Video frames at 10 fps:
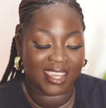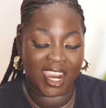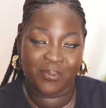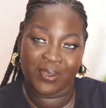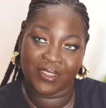
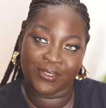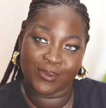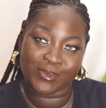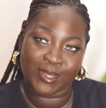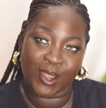Zara
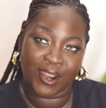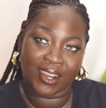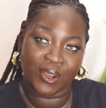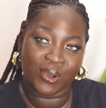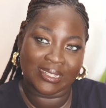perfumes
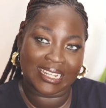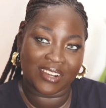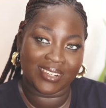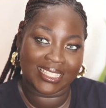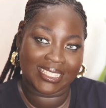are
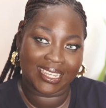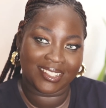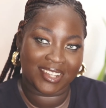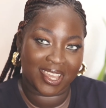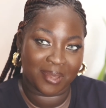
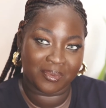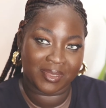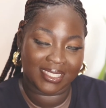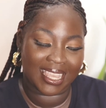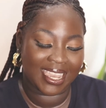underrated
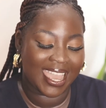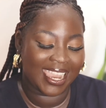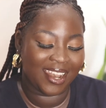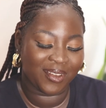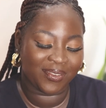champs. Like,
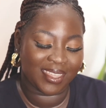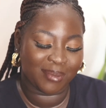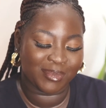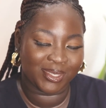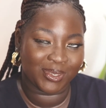I love
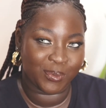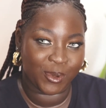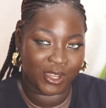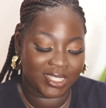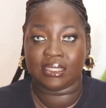them so
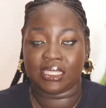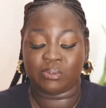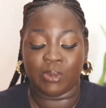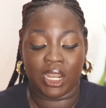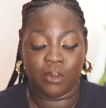much.
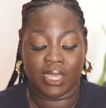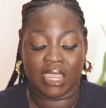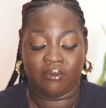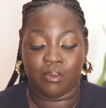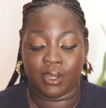This might not be
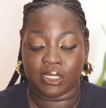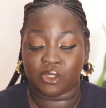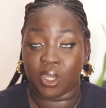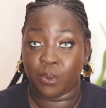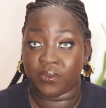
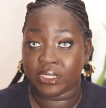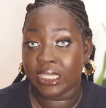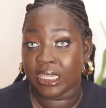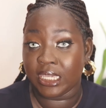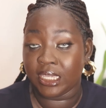everybody's cup of
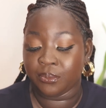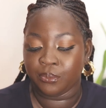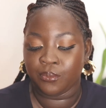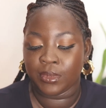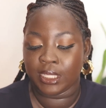tea.
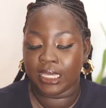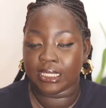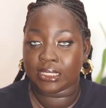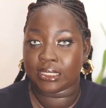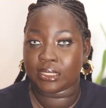
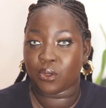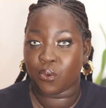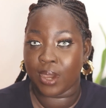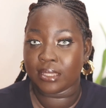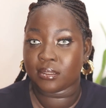It's
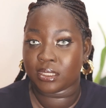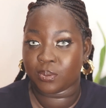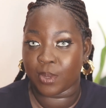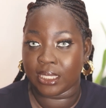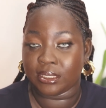quite
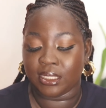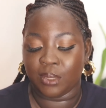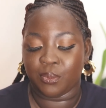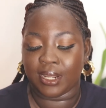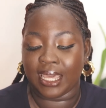
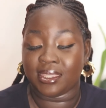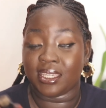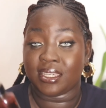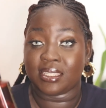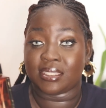spicy, but I
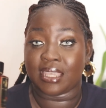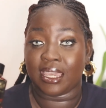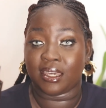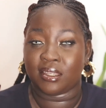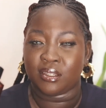think it's
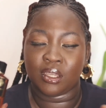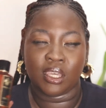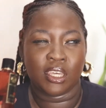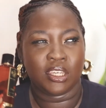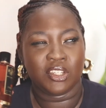like
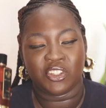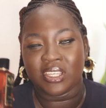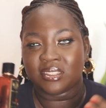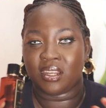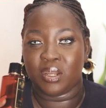
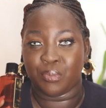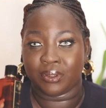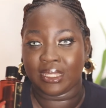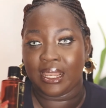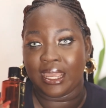just on the
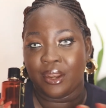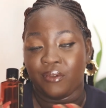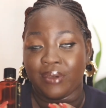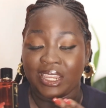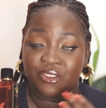borderline
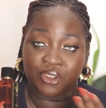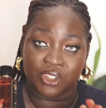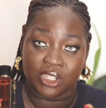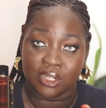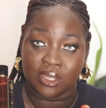of
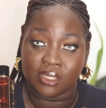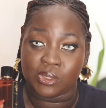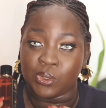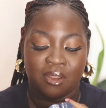androgynous.